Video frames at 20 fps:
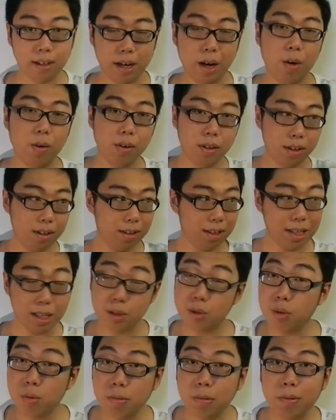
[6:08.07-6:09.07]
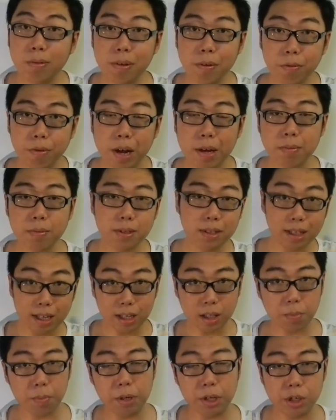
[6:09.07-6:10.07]
Now, these two movie frames
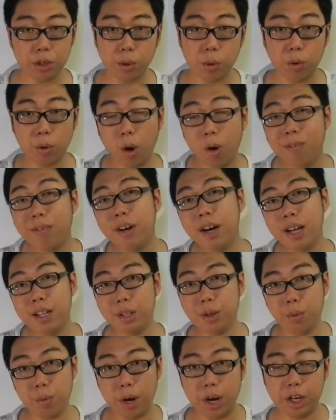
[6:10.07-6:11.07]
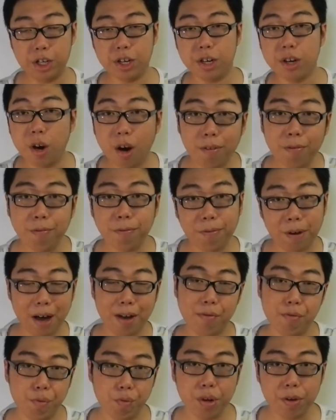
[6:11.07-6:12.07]
need to be shown over a duration of
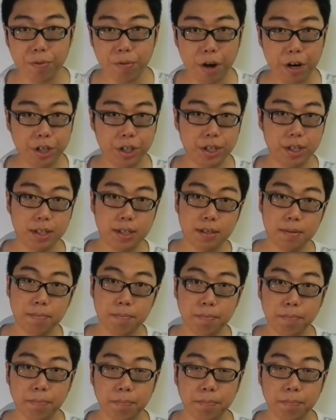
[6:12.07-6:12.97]
5 refreshes.